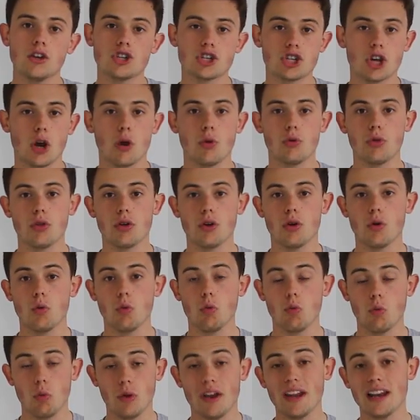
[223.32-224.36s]
showed
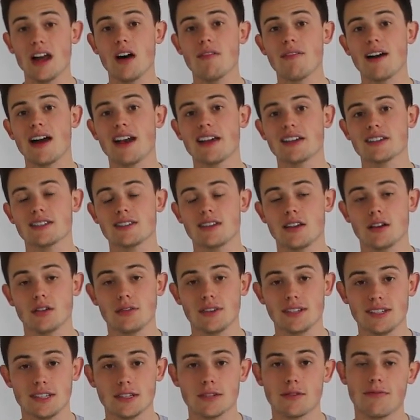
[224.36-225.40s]
that we love Alex Neil.
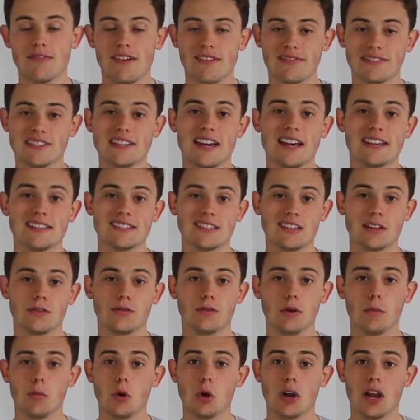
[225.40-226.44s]
This is a fantastic
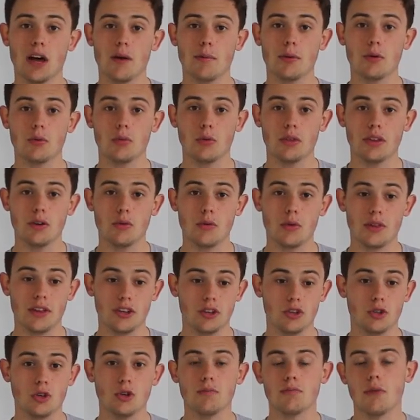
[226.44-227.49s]
football club with a
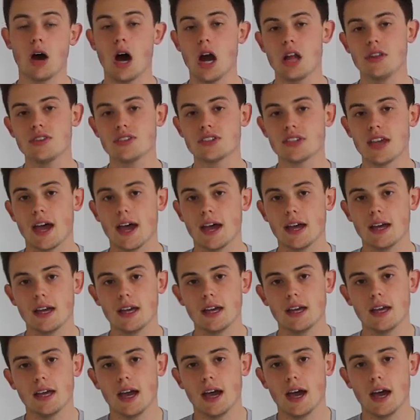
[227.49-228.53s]
good mindset,
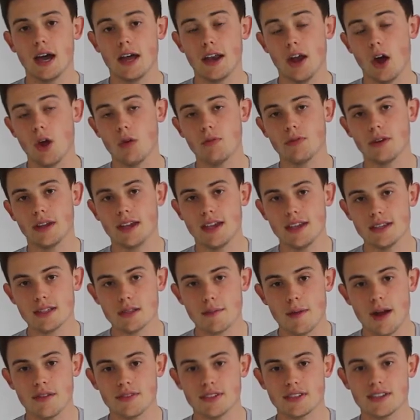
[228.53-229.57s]
and hopefully he's
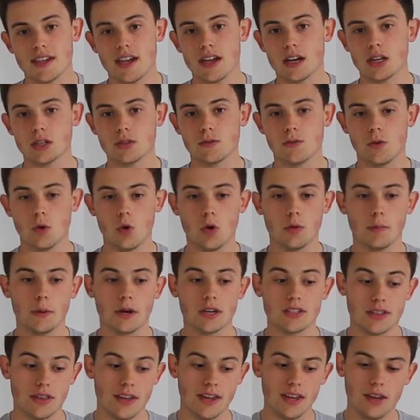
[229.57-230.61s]
the man to take us forward.
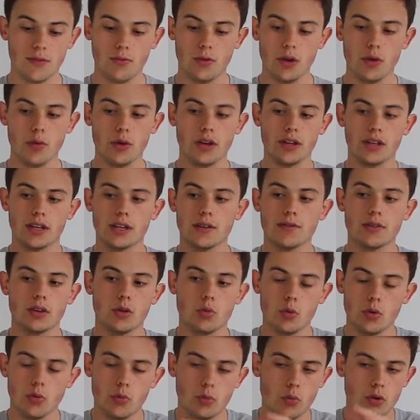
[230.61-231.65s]
Because I think if we would
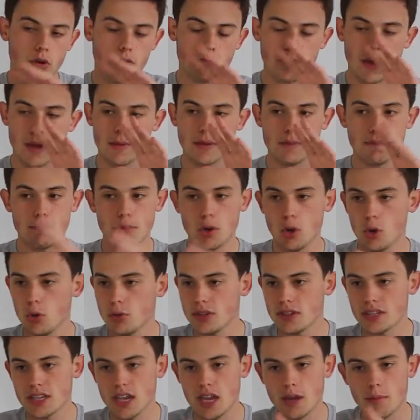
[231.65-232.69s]
have maybe
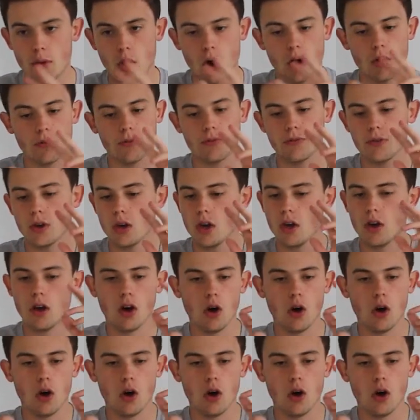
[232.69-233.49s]
booed the team off,